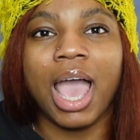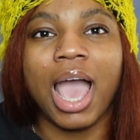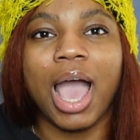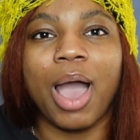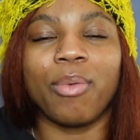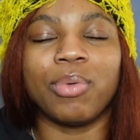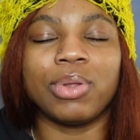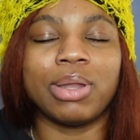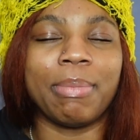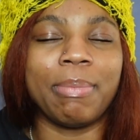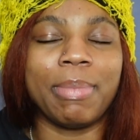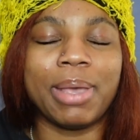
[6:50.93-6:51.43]

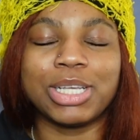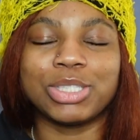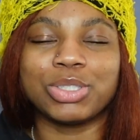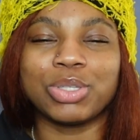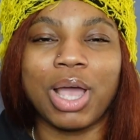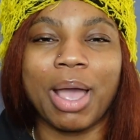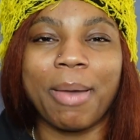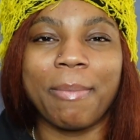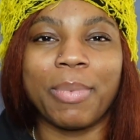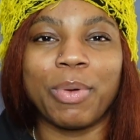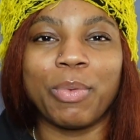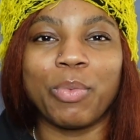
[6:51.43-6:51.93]
I want to make sure
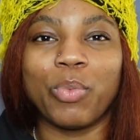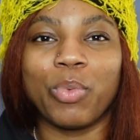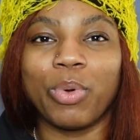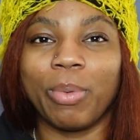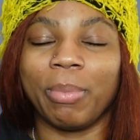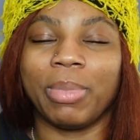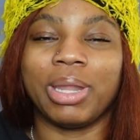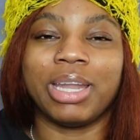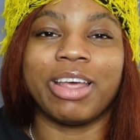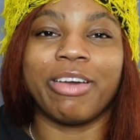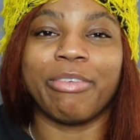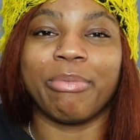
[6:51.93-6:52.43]
I'm a
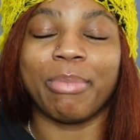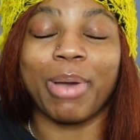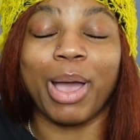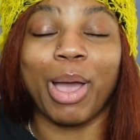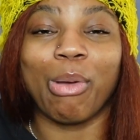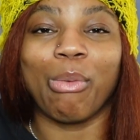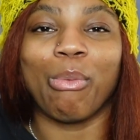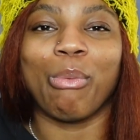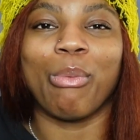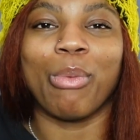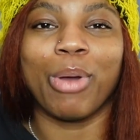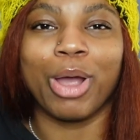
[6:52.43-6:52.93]
woman of
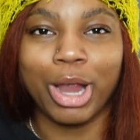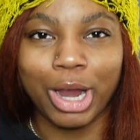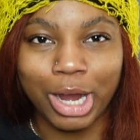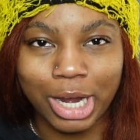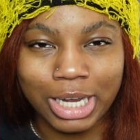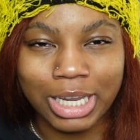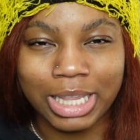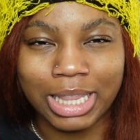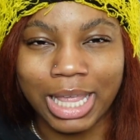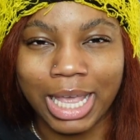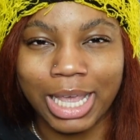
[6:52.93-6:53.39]
my word.